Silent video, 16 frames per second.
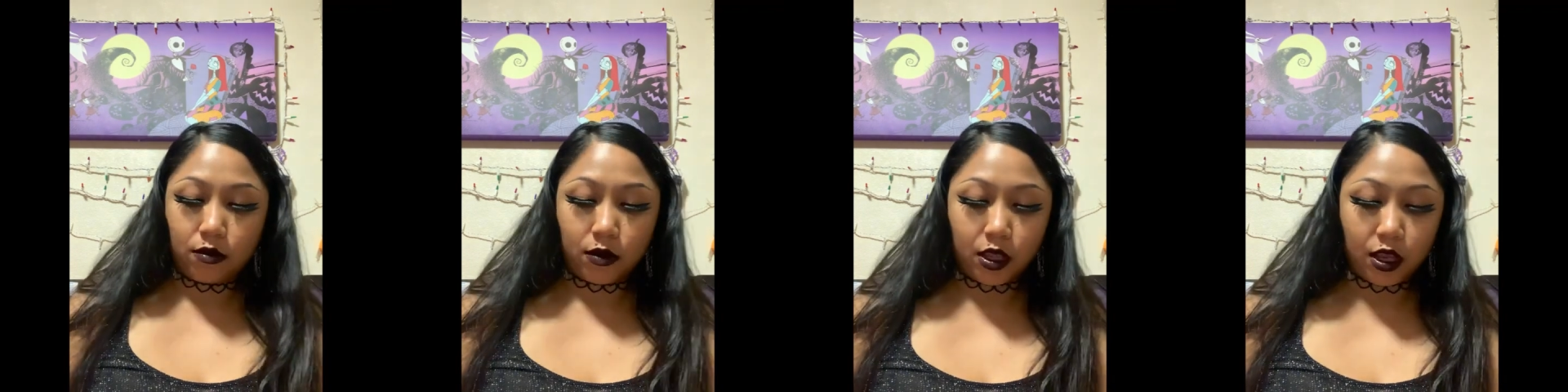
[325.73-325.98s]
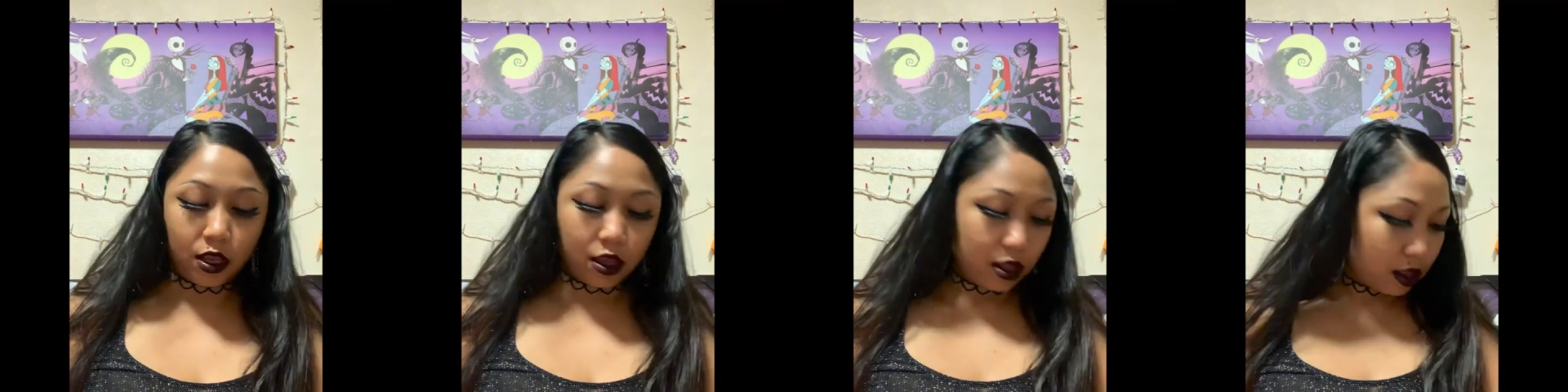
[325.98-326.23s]
I
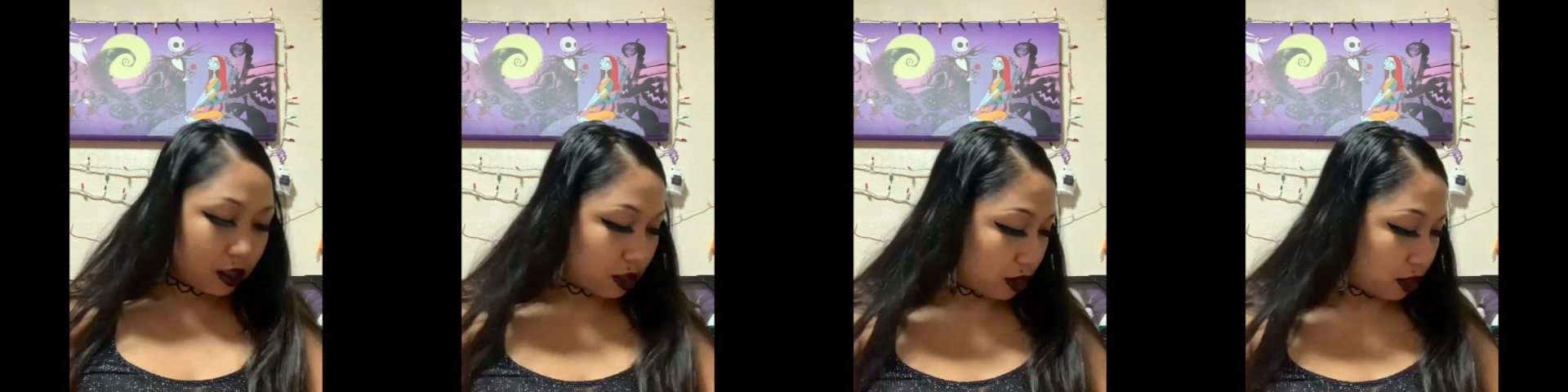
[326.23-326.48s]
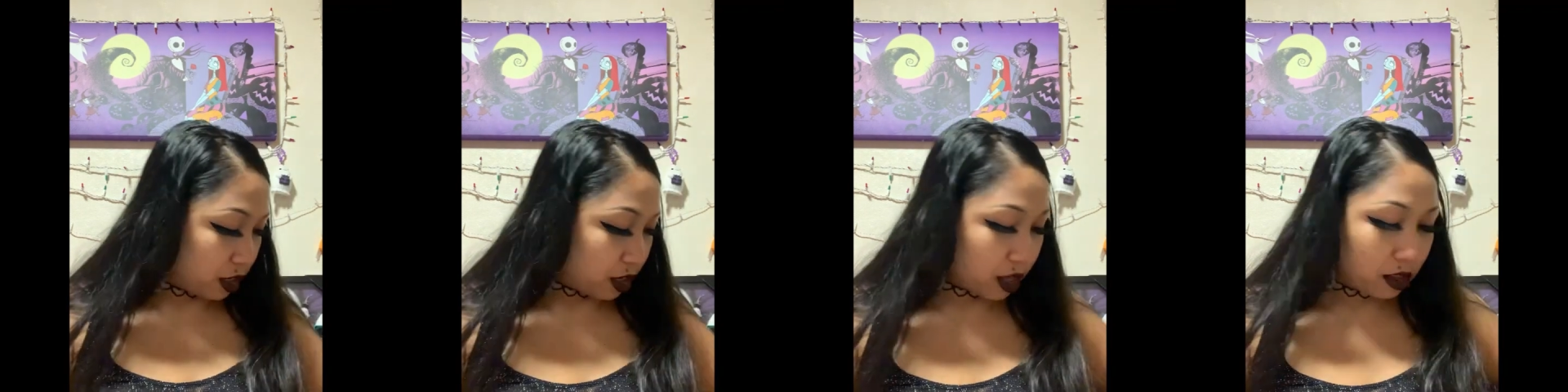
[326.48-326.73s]
guess that
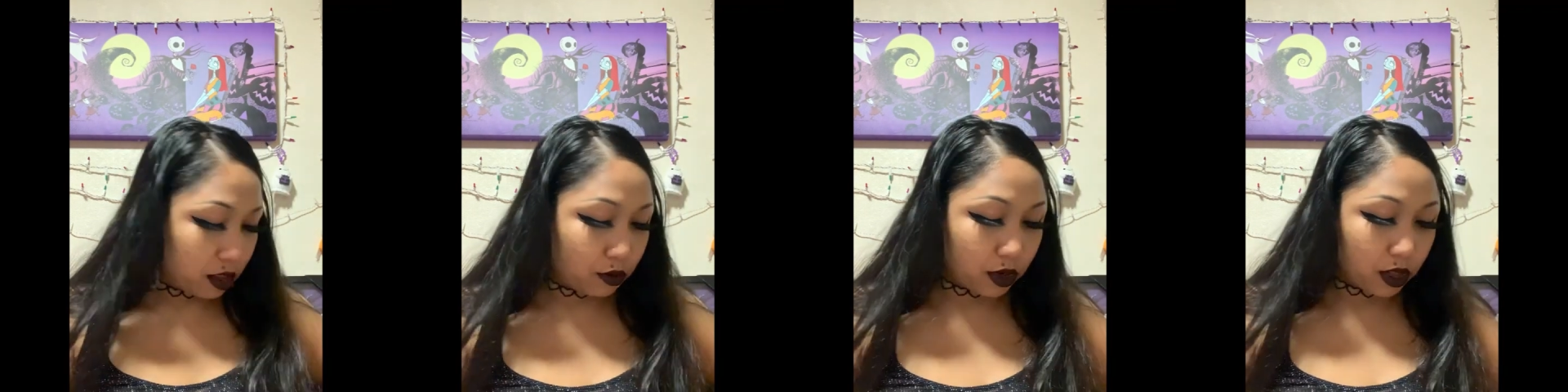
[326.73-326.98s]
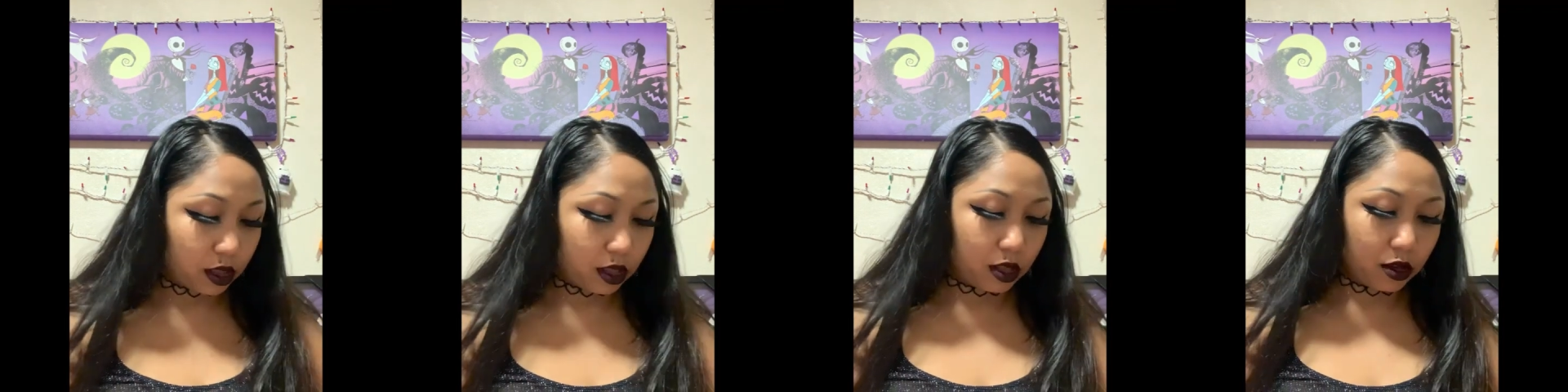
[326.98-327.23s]
you guys
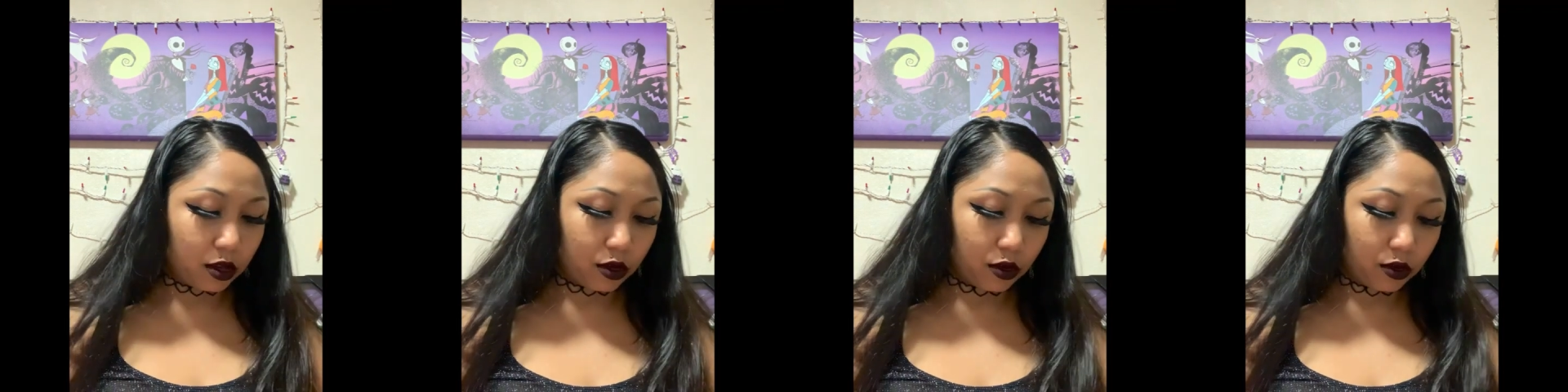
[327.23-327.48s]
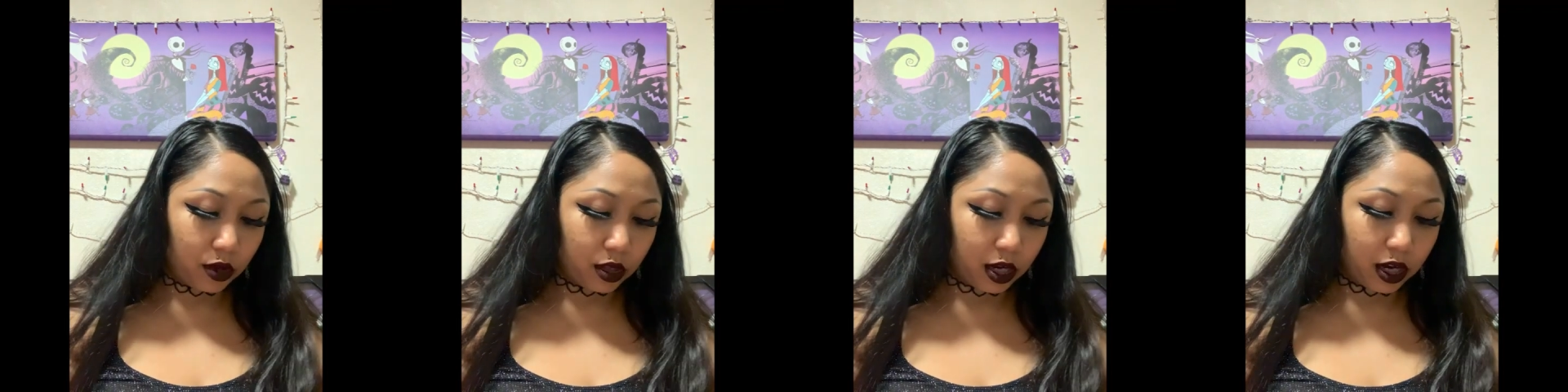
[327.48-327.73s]
want to see the whole
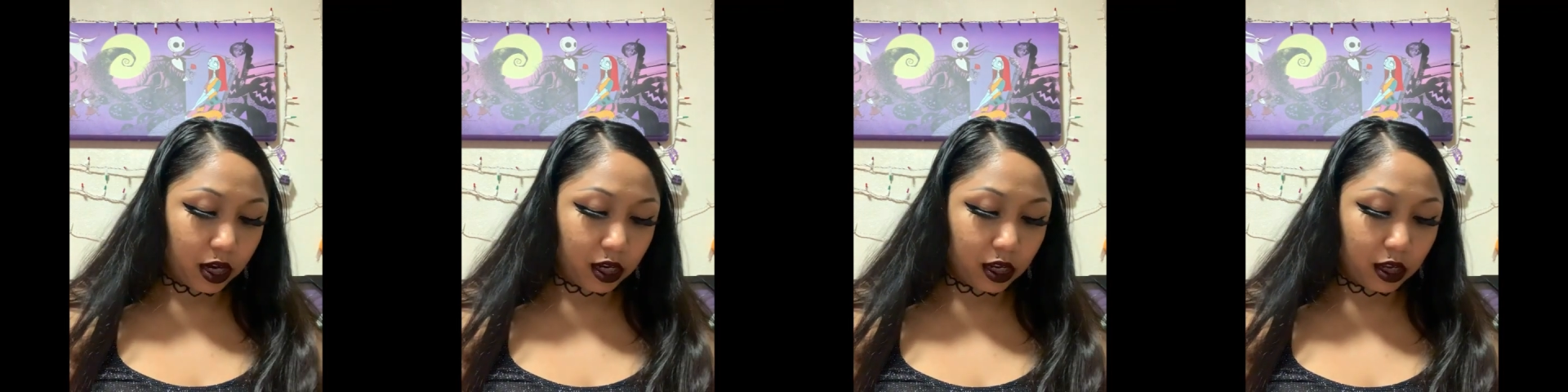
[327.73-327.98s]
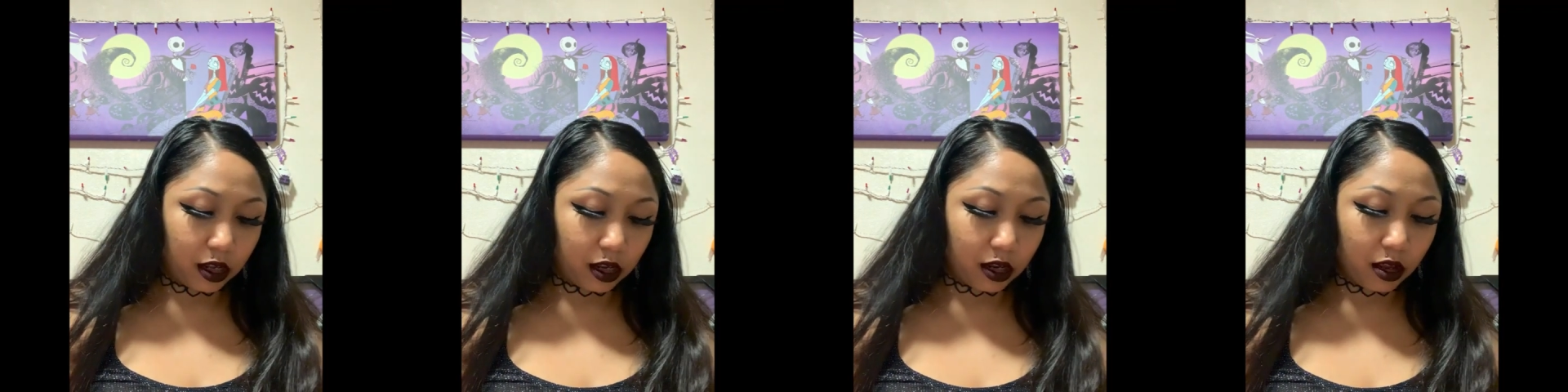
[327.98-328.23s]
entire
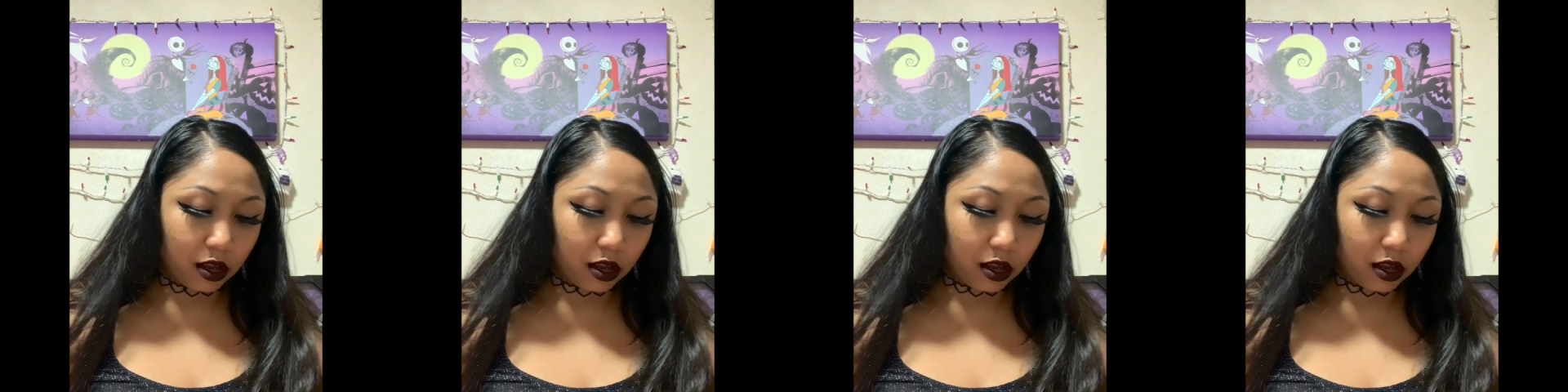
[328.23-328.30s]
thing and